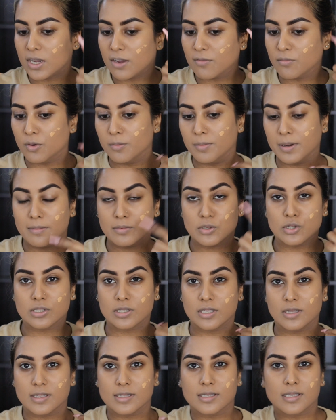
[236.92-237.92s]
to have more
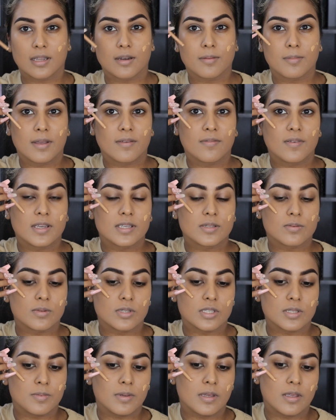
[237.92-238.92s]
blemishes on this side of my face,
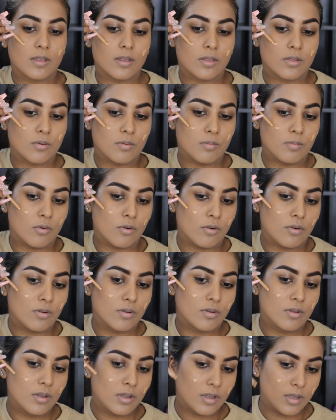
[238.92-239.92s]
which is peeking through
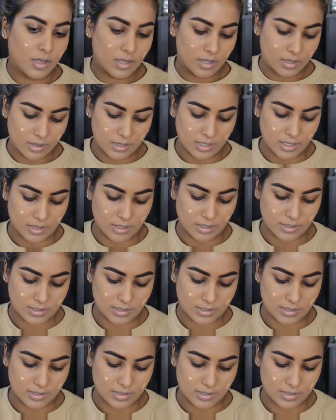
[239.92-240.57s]
more than